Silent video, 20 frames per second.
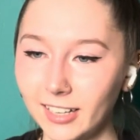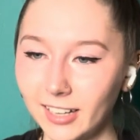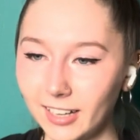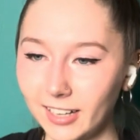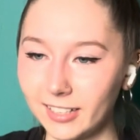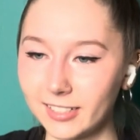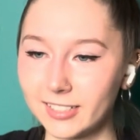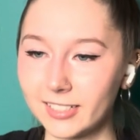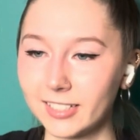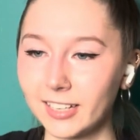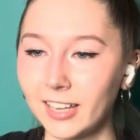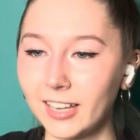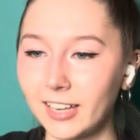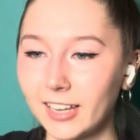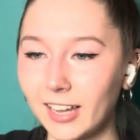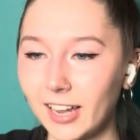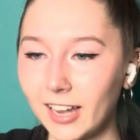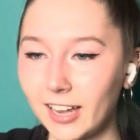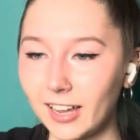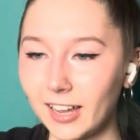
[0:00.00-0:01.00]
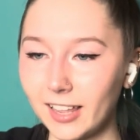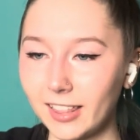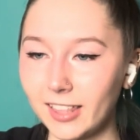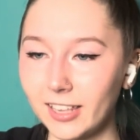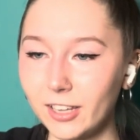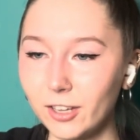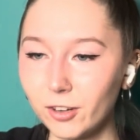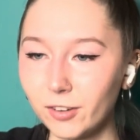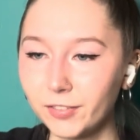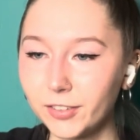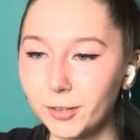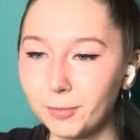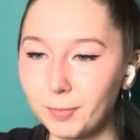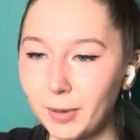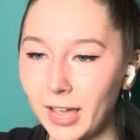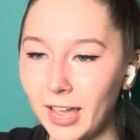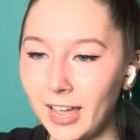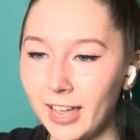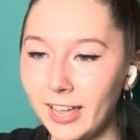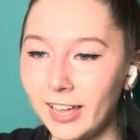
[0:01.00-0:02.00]
It's like, I think you have to
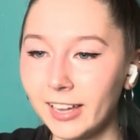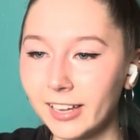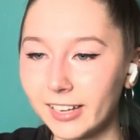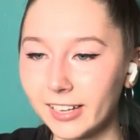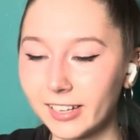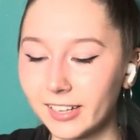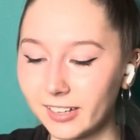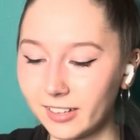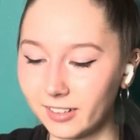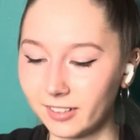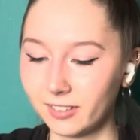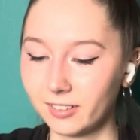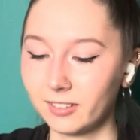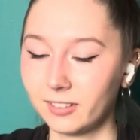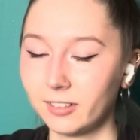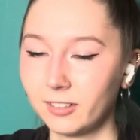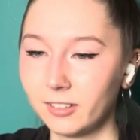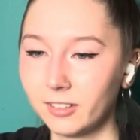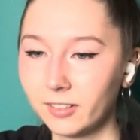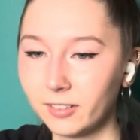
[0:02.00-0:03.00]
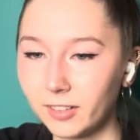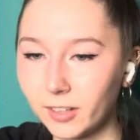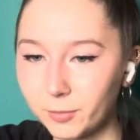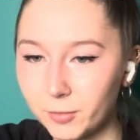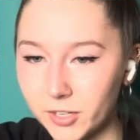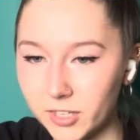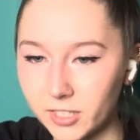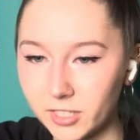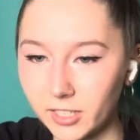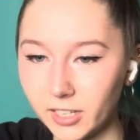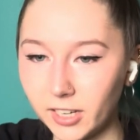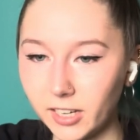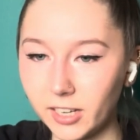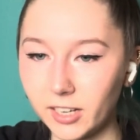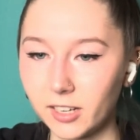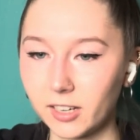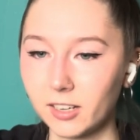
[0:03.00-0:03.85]
pay. Let me see.